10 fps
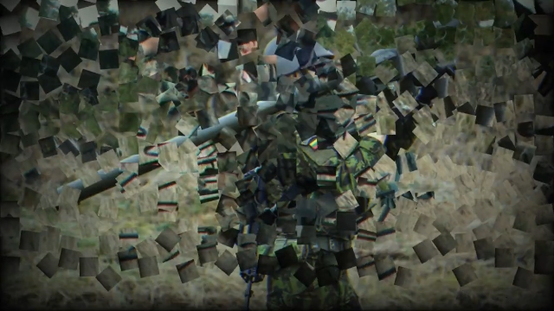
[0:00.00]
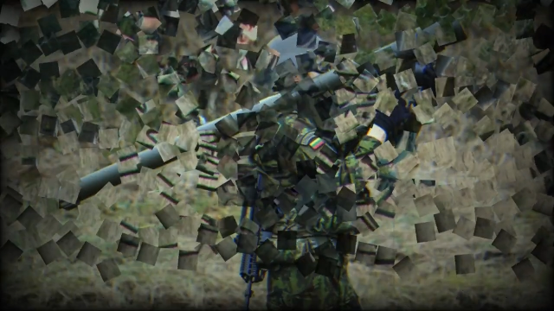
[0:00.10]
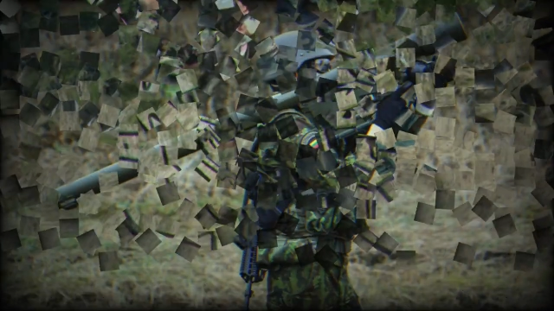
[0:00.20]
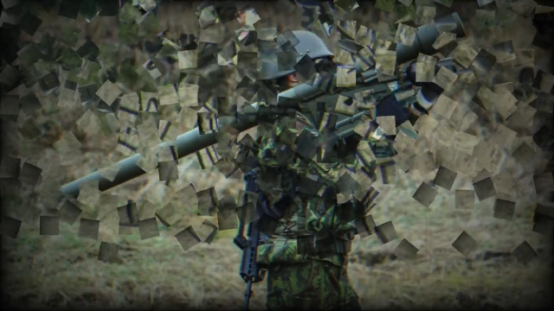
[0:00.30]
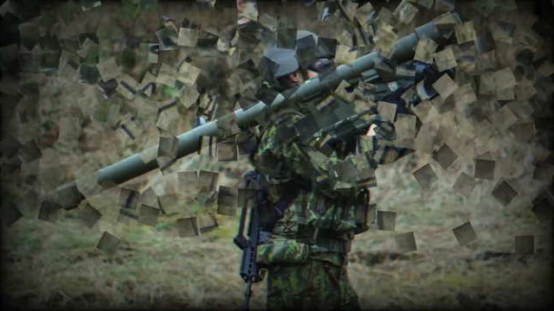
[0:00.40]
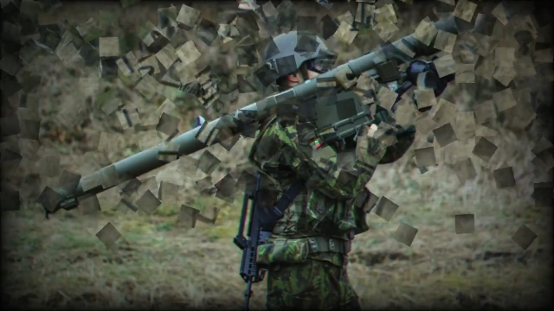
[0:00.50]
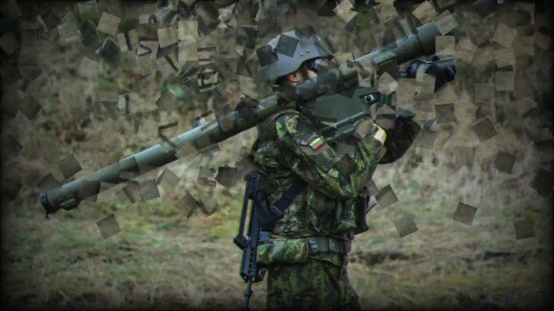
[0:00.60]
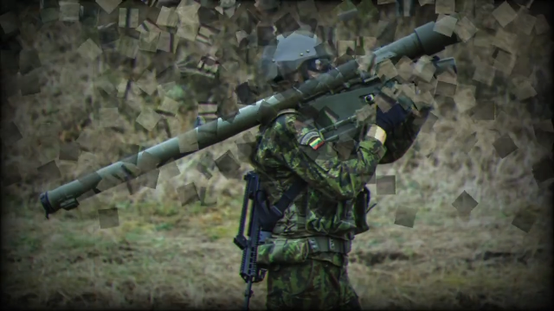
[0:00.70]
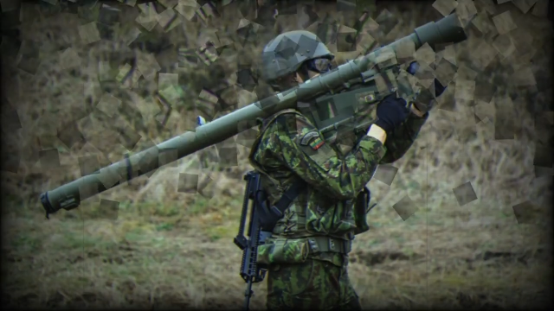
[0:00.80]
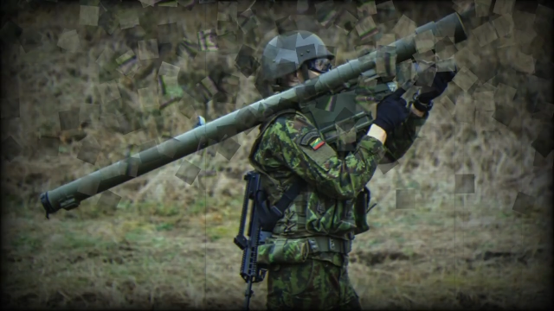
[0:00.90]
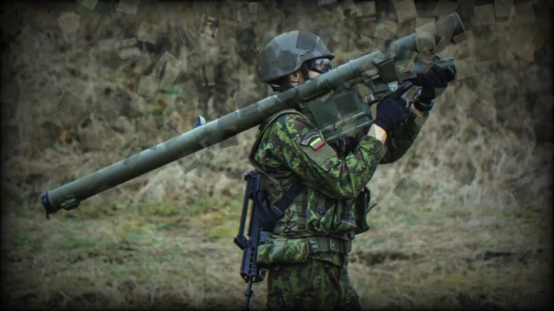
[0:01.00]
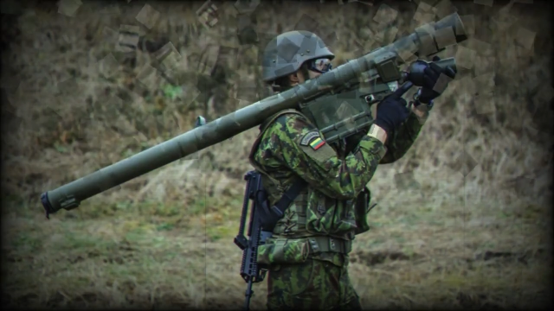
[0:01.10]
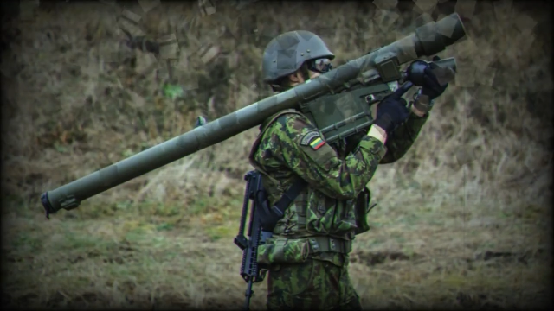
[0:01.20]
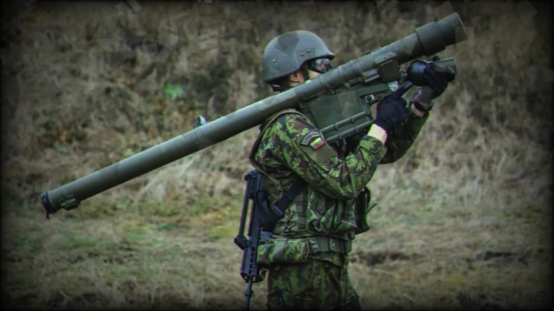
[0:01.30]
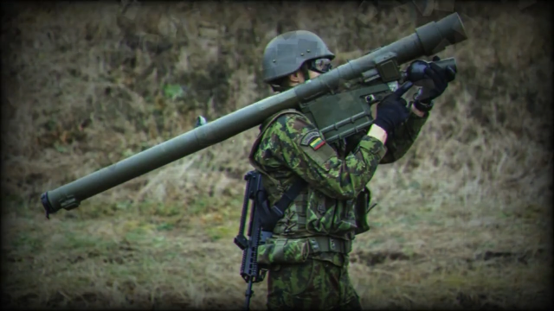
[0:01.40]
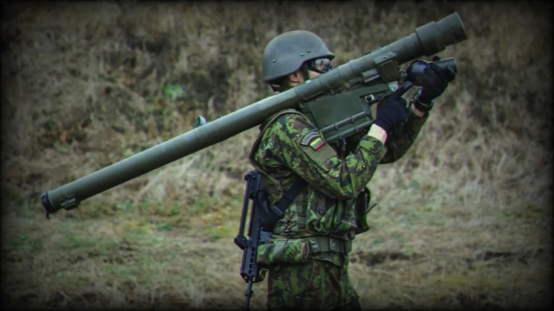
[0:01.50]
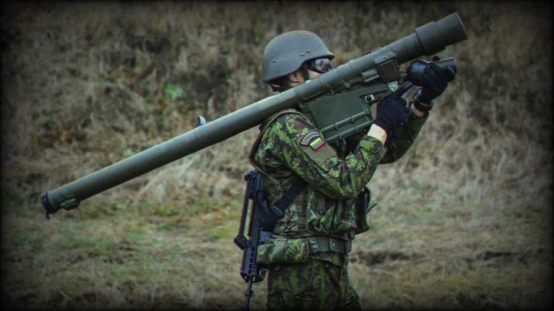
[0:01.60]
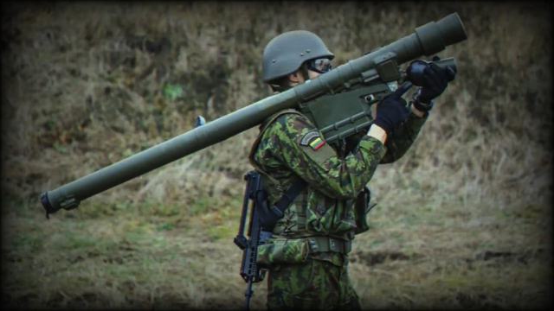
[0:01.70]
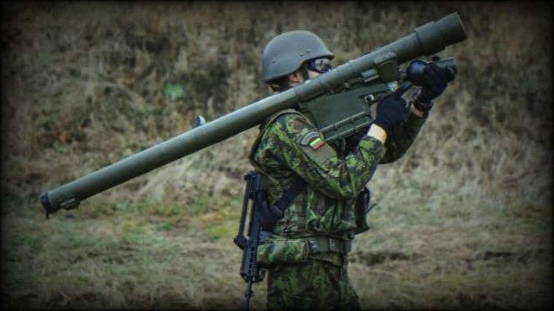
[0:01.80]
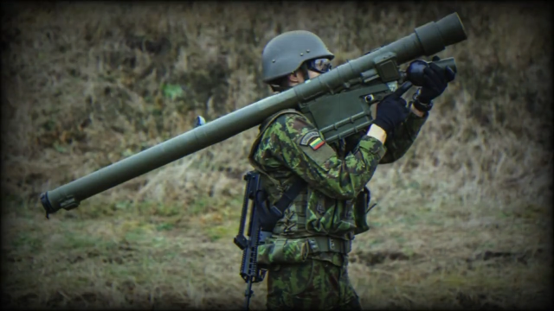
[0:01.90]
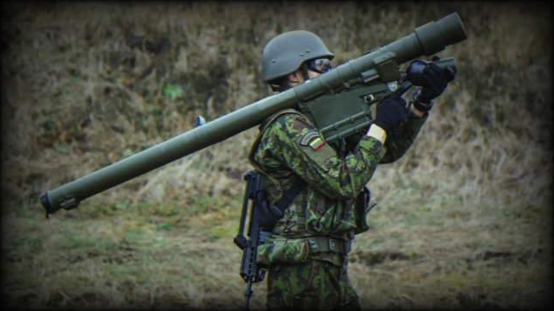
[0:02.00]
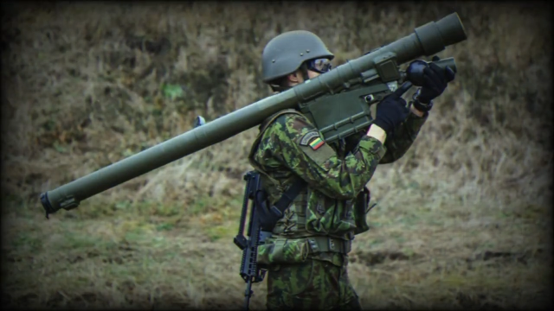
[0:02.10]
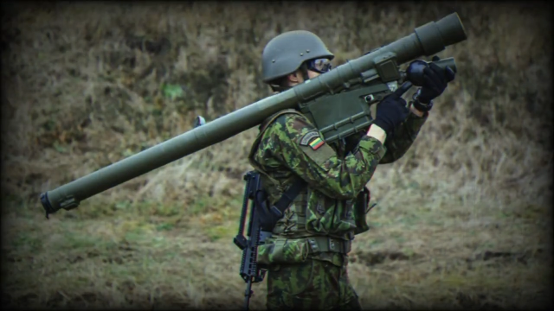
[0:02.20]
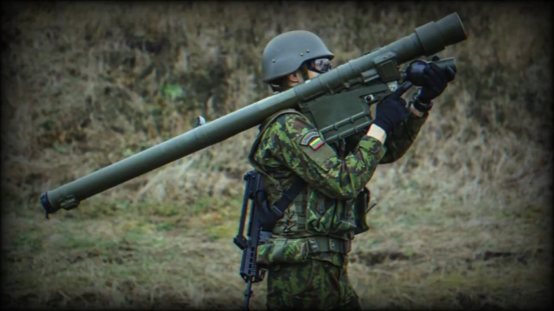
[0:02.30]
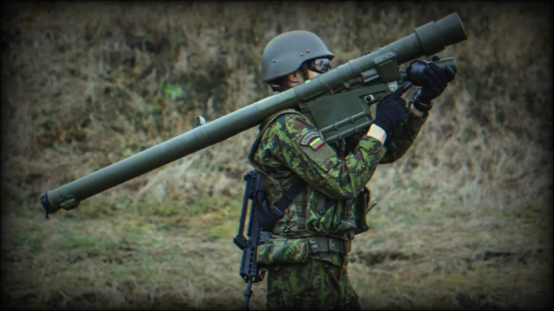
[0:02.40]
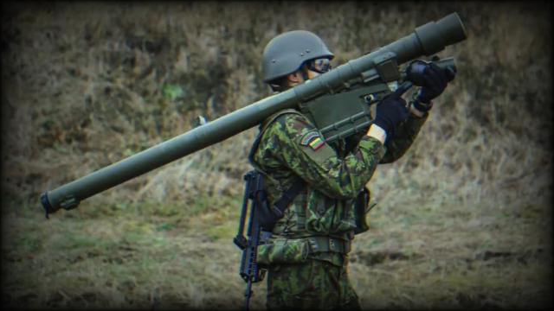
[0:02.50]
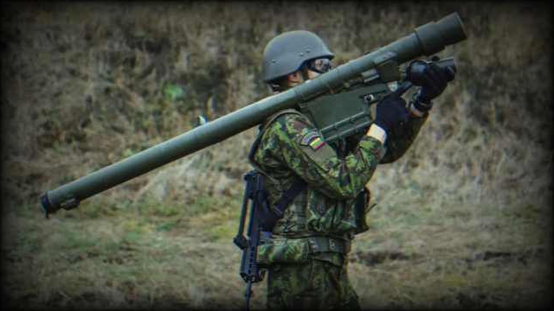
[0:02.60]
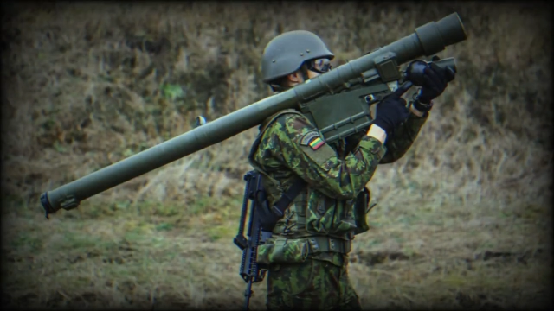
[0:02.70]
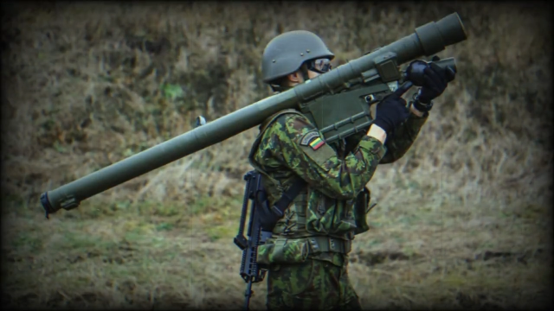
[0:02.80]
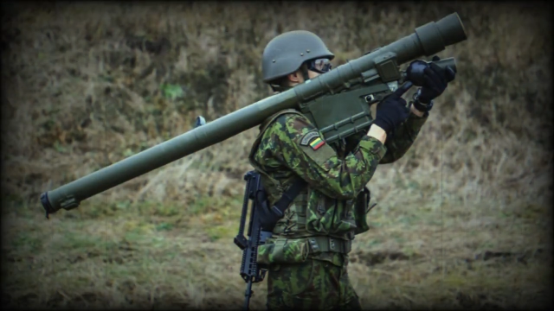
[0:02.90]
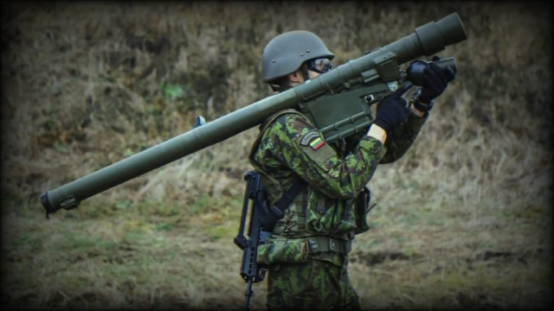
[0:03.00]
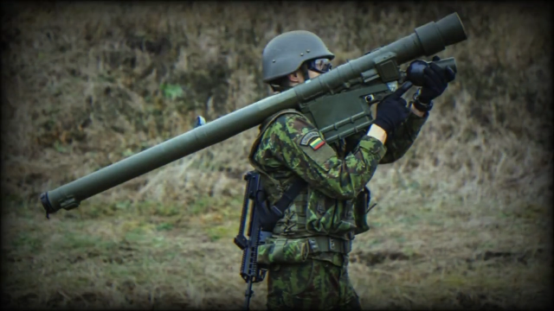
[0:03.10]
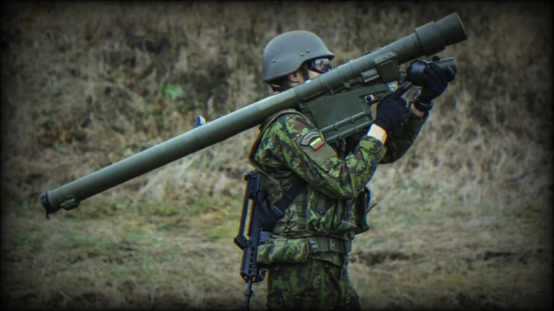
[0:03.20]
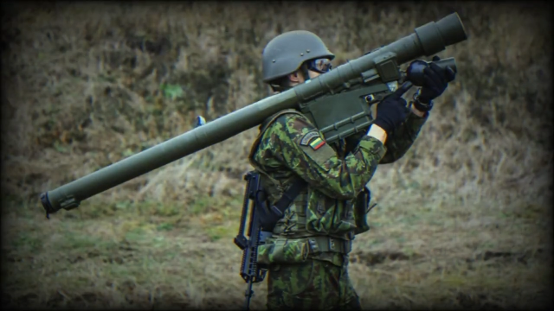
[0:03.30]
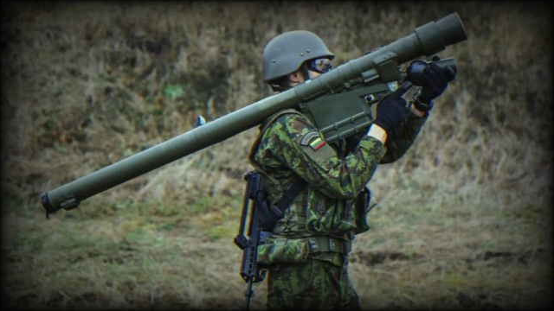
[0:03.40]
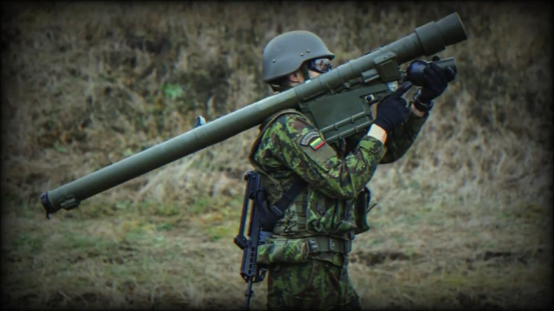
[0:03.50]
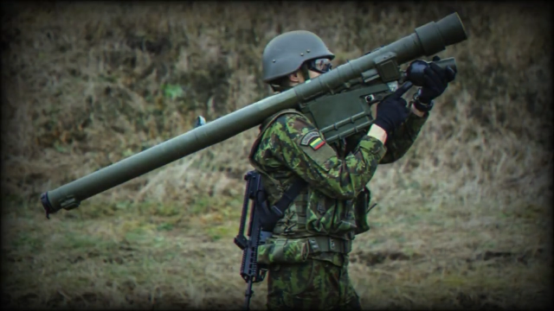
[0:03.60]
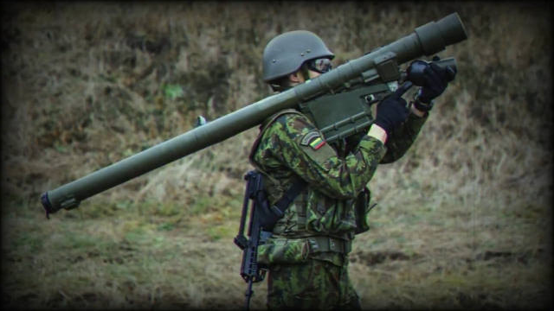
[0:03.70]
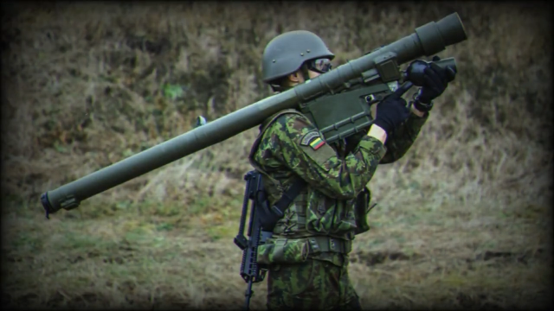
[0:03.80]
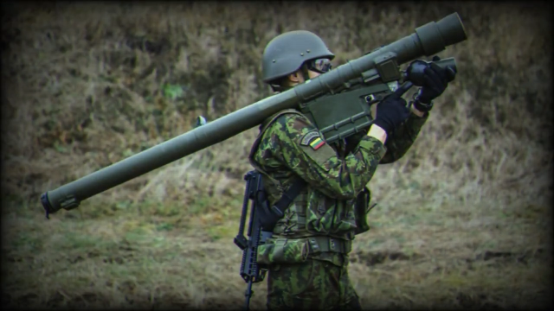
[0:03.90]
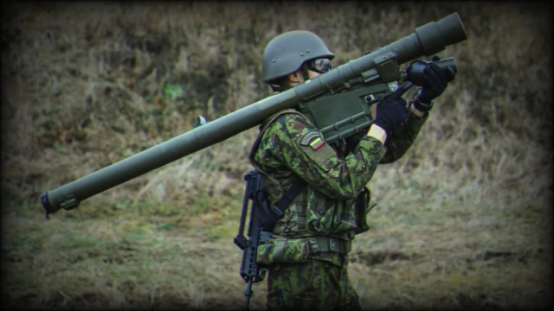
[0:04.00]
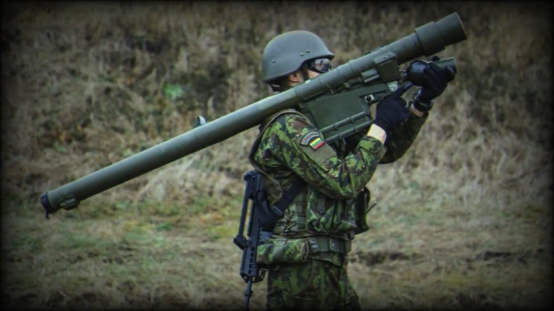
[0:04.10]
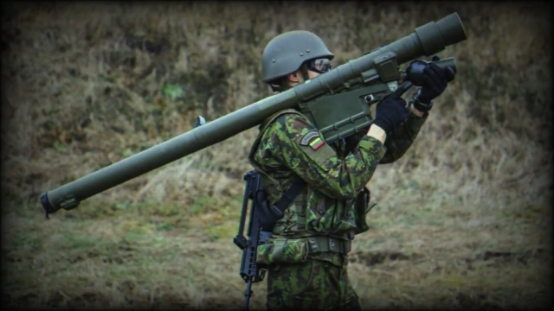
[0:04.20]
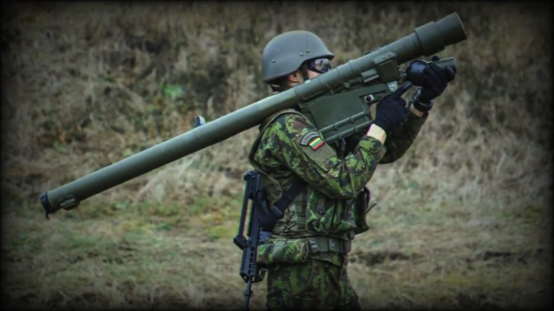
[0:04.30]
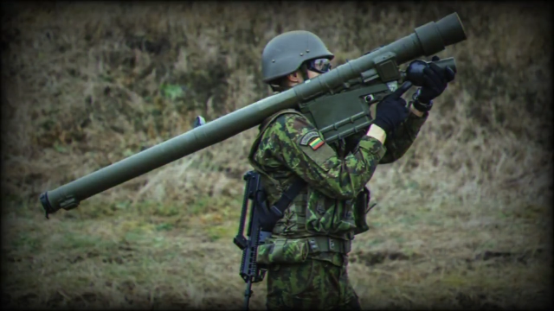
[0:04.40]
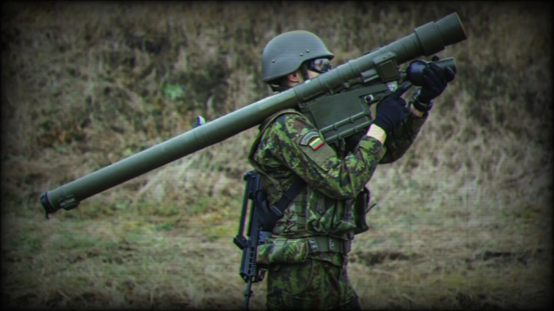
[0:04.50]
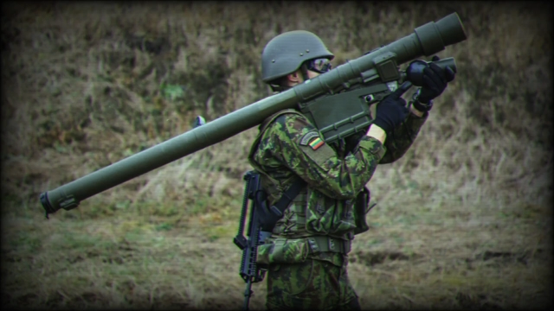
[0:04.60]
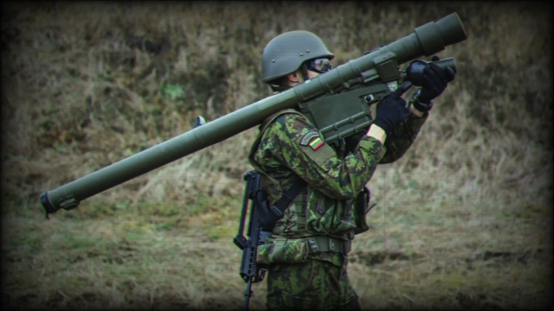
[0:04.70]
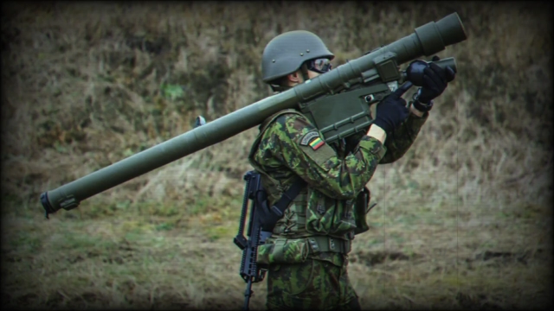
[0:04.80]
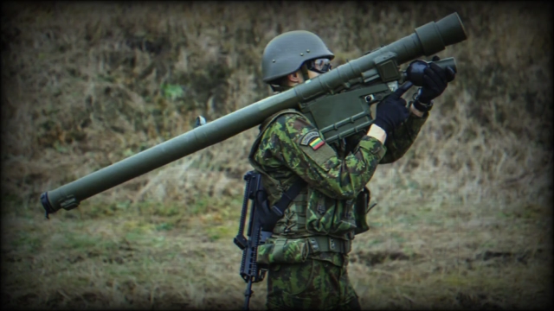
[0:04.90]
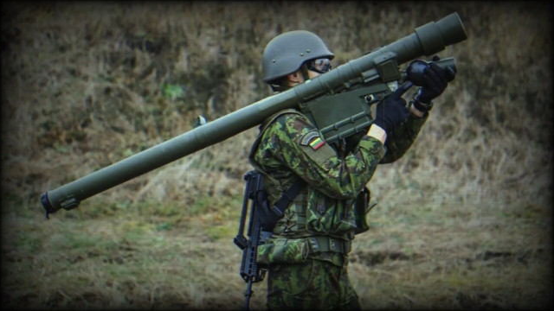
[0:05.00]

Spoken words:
No face is visible, so there are no lips to read.